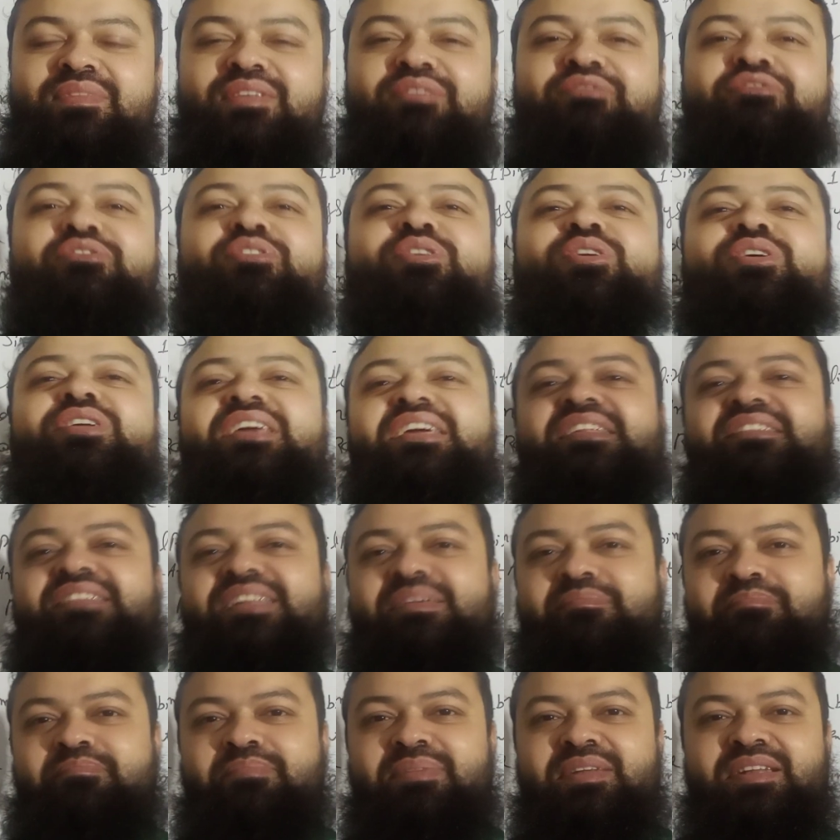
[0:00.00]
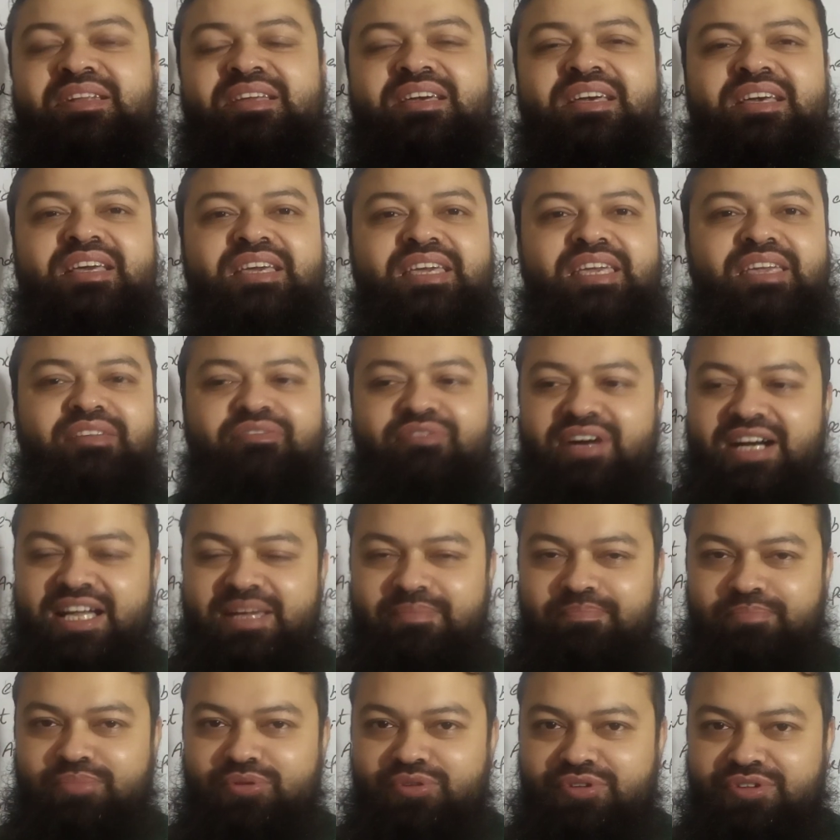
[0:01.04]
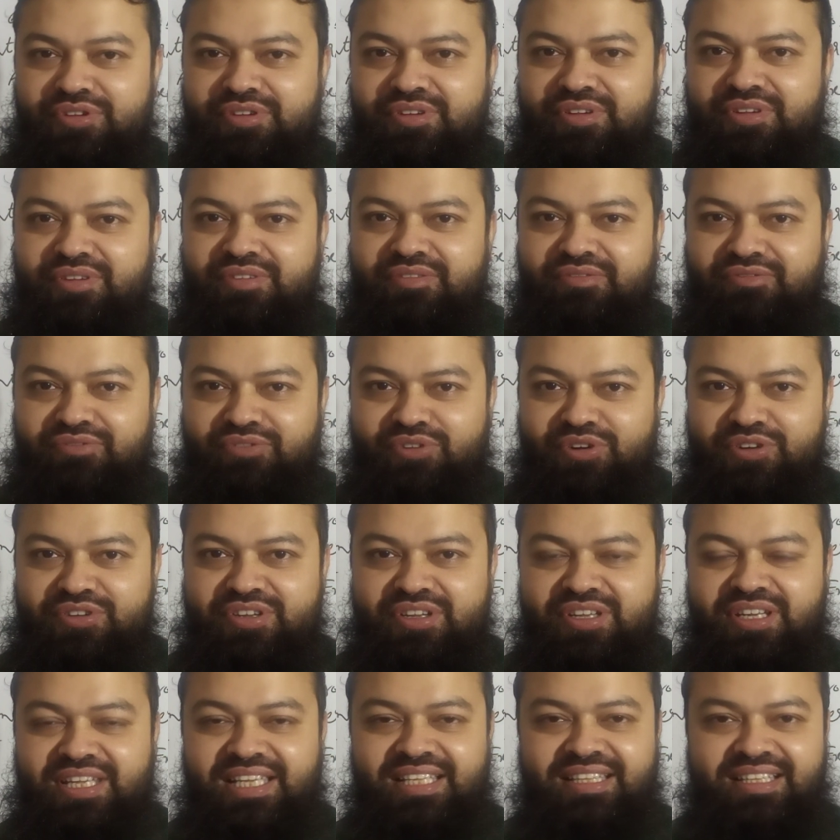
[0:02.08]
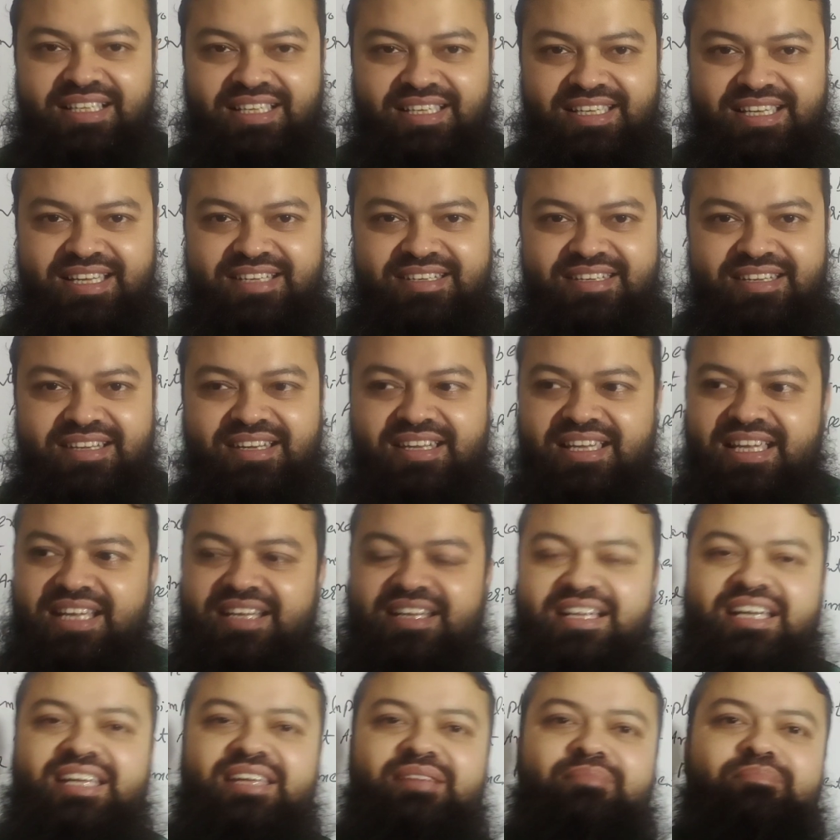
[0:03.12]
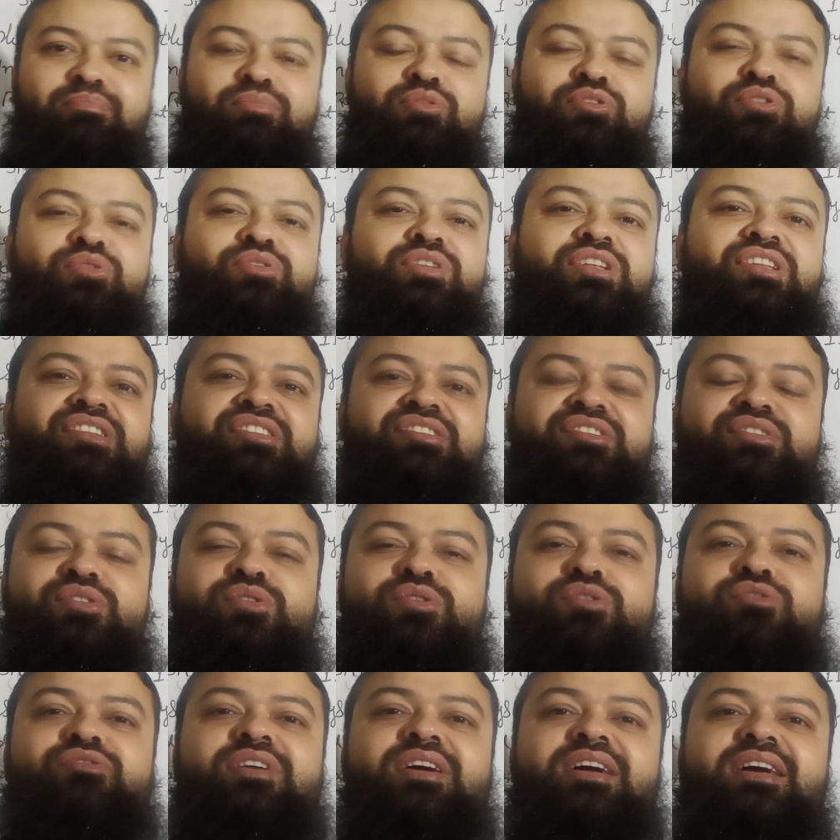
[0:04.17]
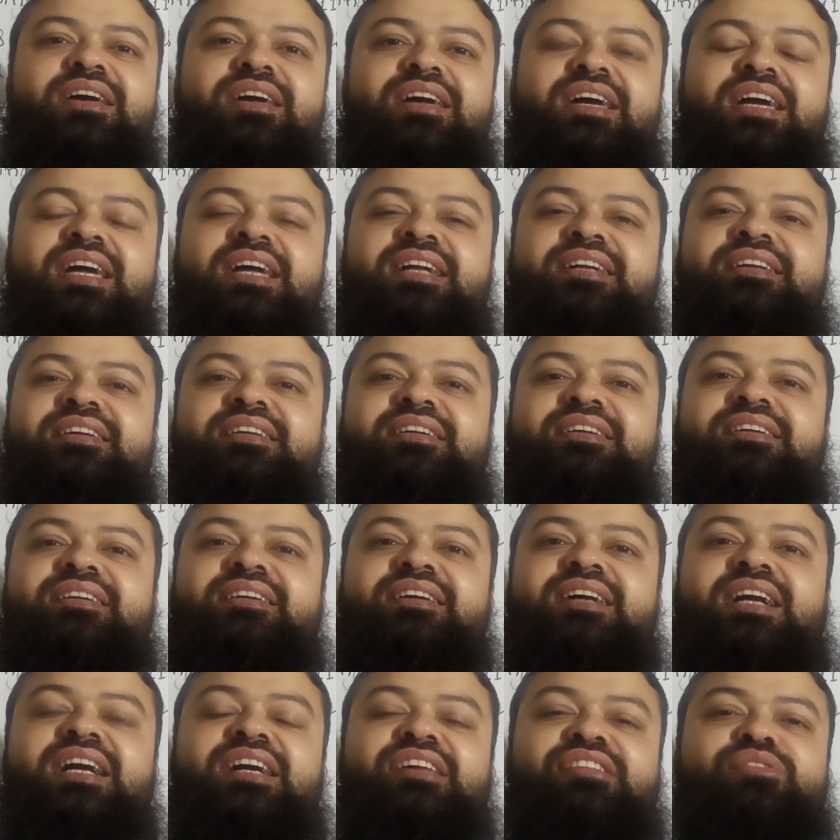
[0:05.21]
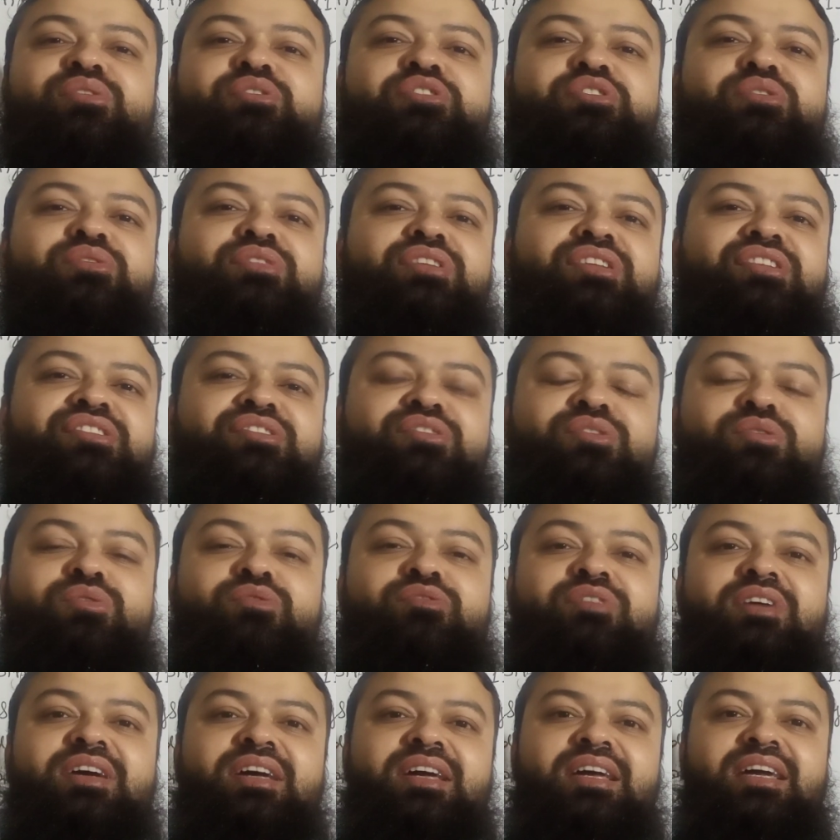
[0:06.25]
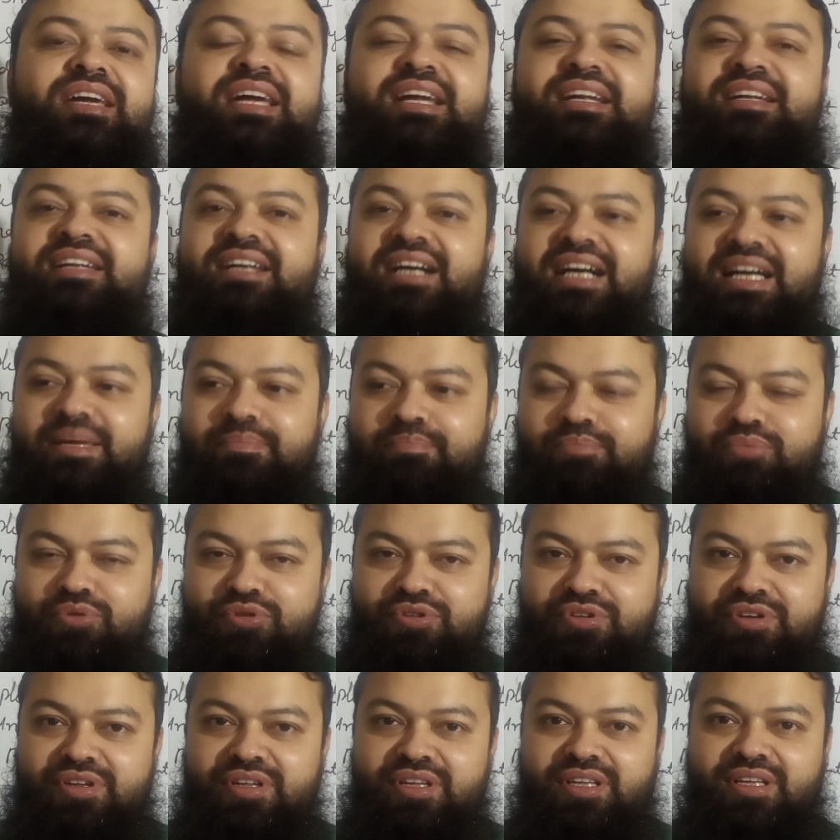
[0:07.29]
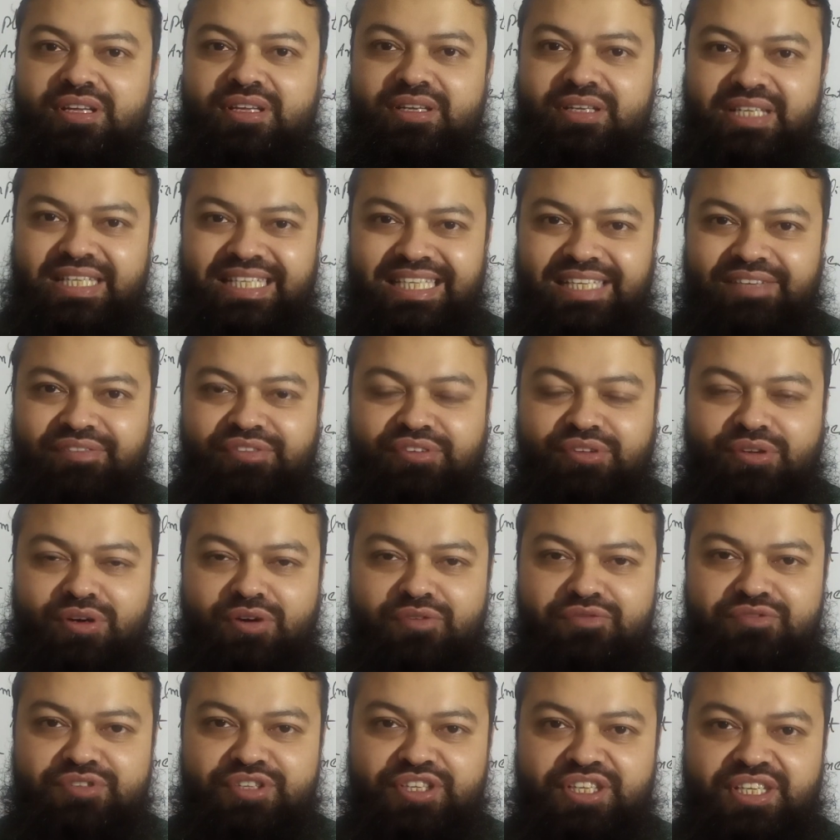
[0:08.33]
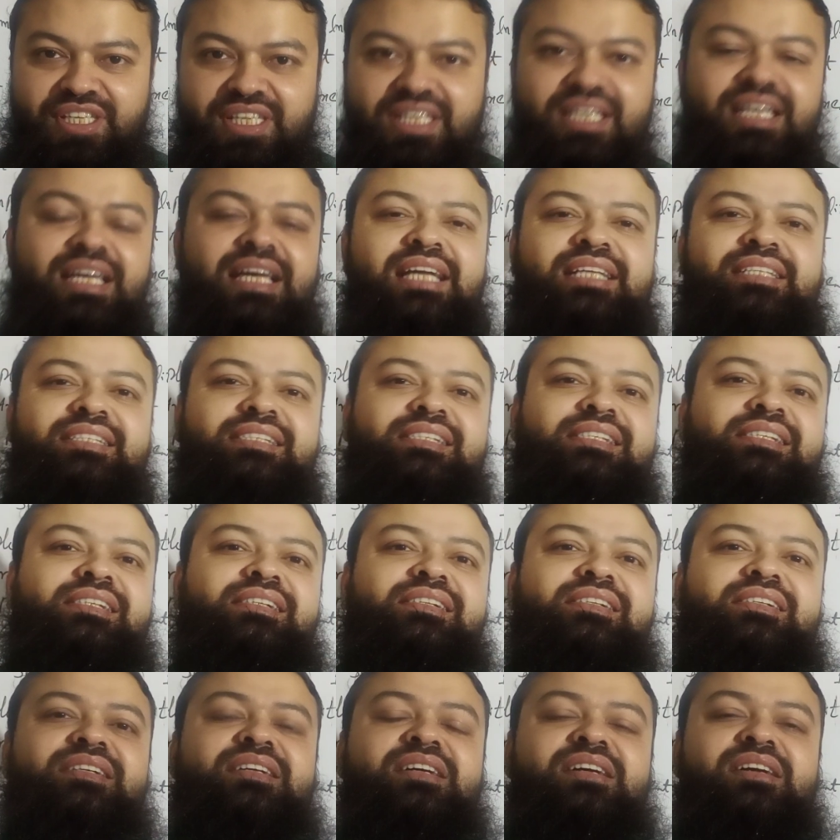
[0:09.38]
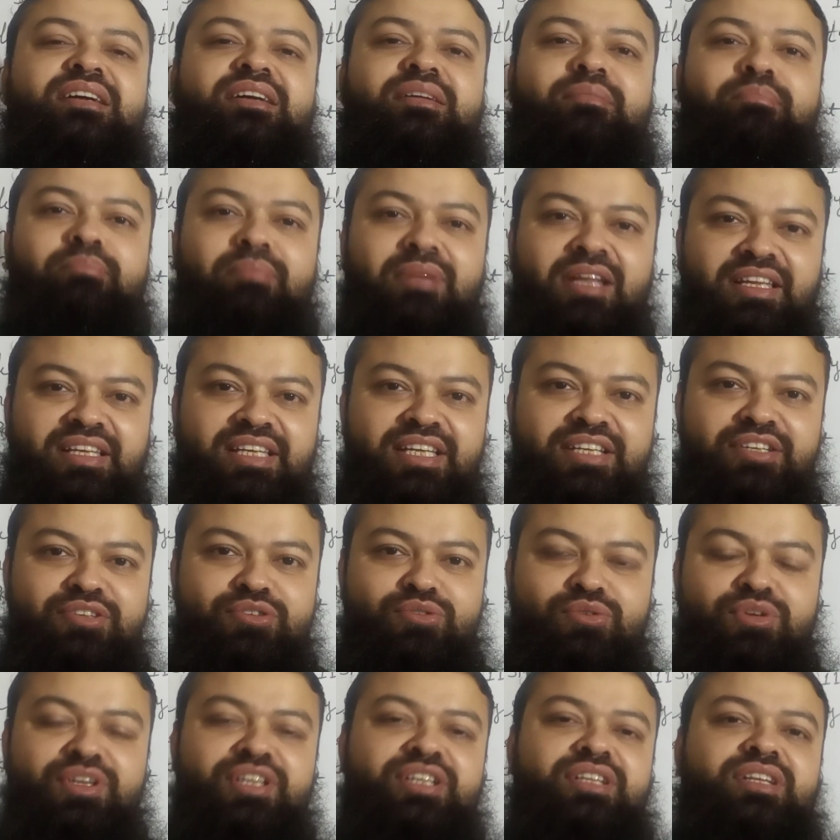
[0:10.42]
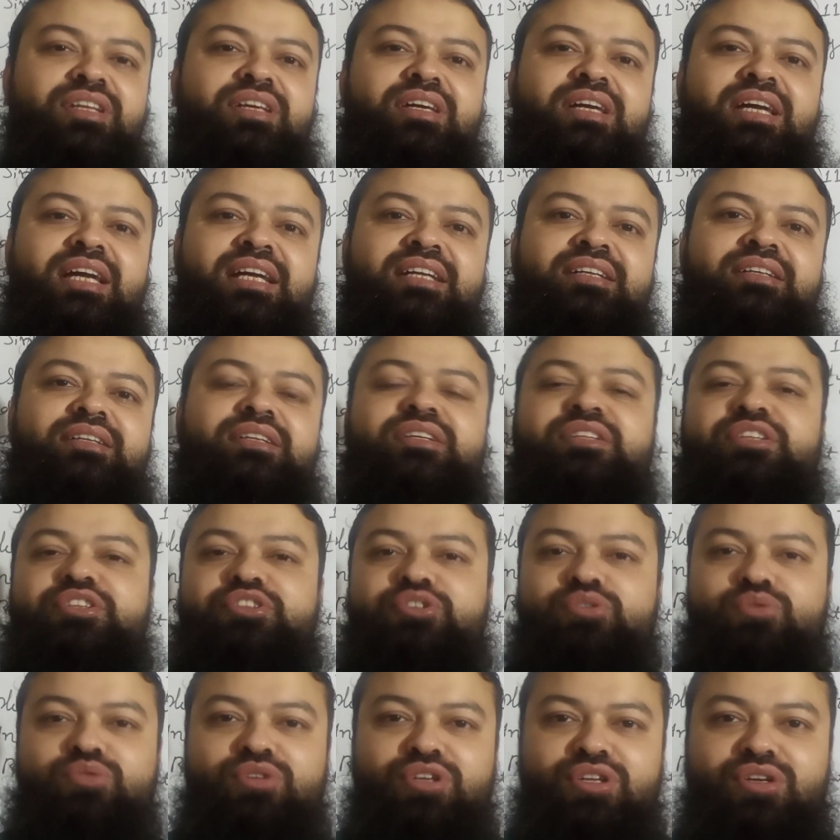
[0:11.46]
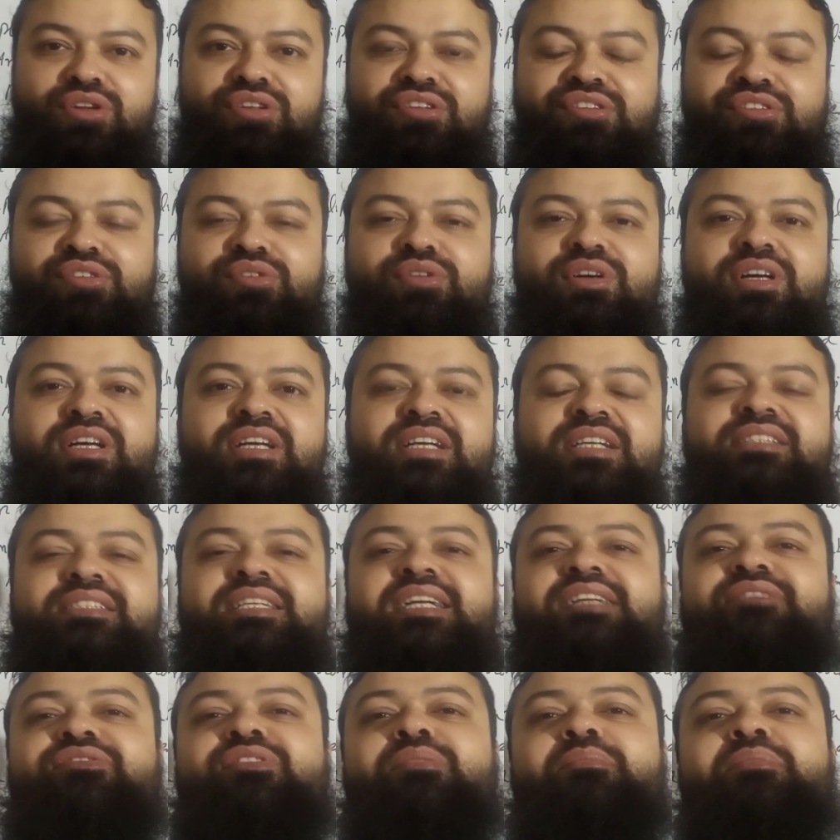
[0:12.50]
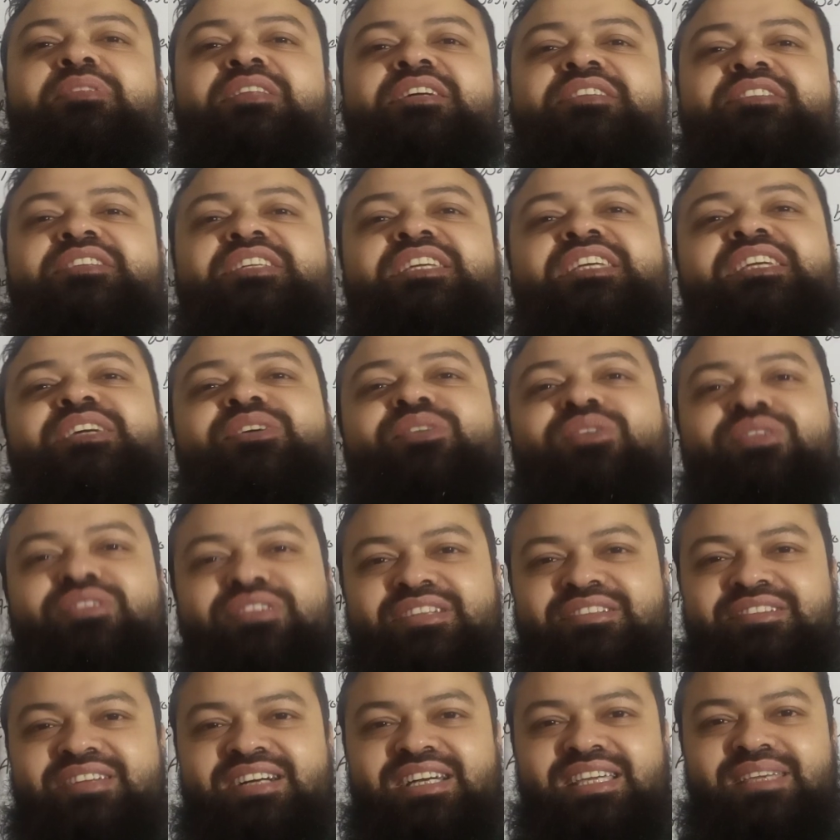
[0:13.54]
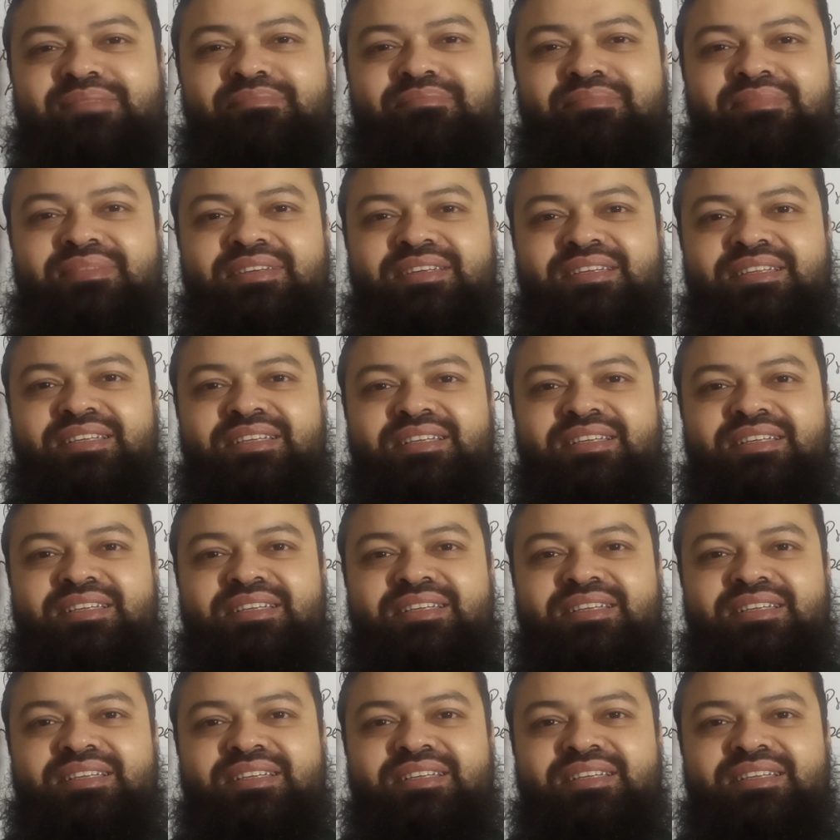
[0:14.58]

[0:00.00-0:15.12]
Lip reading: For example, if I put water in the kettle and I put on the stove and I switch on the stove and I put leaves of tea and milk into it and the sugar also, that will be the tea all the time.